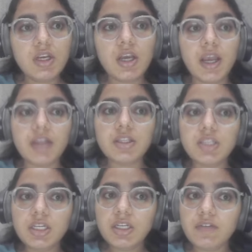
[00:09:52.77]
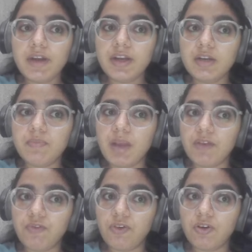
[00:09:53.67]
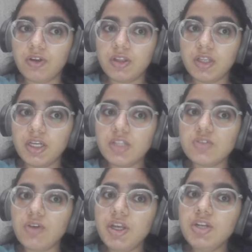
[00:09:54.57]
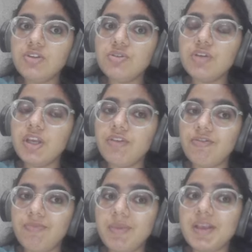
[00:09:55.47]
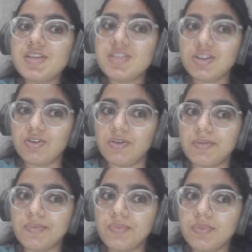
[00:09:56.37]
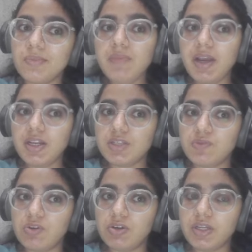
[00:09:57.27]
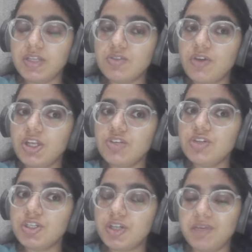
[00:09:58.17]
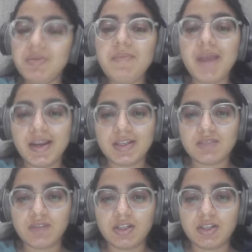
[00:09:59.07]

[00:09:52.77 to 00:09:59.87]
and 3 divided by 4, it is going to give me 0. minus 4 is going to return me minus 1.